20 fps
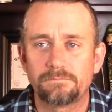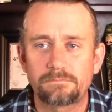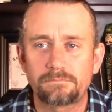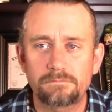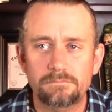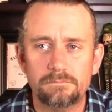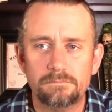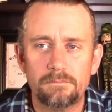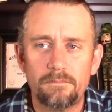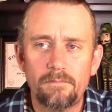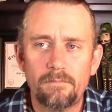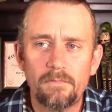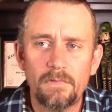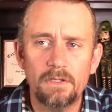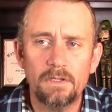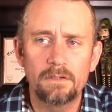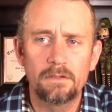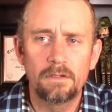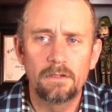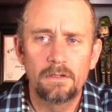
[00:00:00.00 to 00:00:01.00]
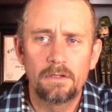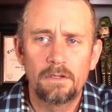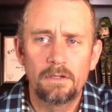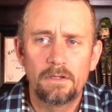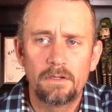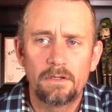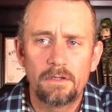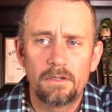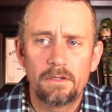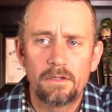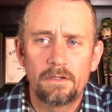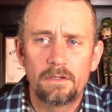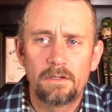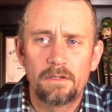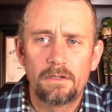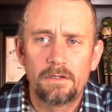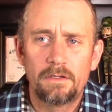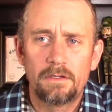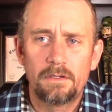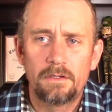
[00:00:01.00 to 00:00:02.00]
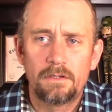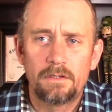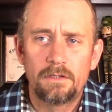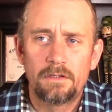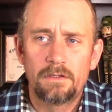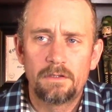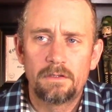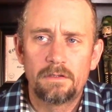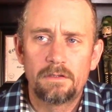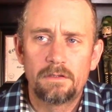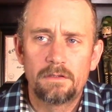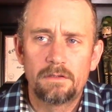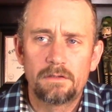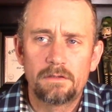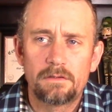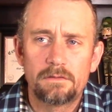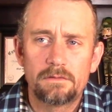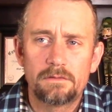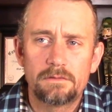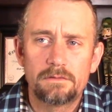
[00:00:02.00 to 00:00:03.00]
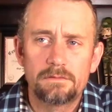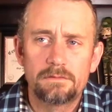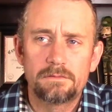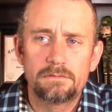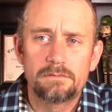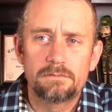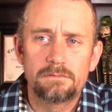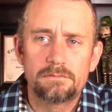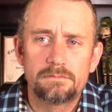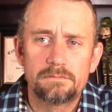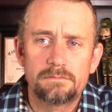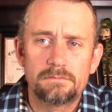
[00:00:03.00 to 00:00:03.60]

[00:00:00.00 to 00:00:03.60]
[no speech]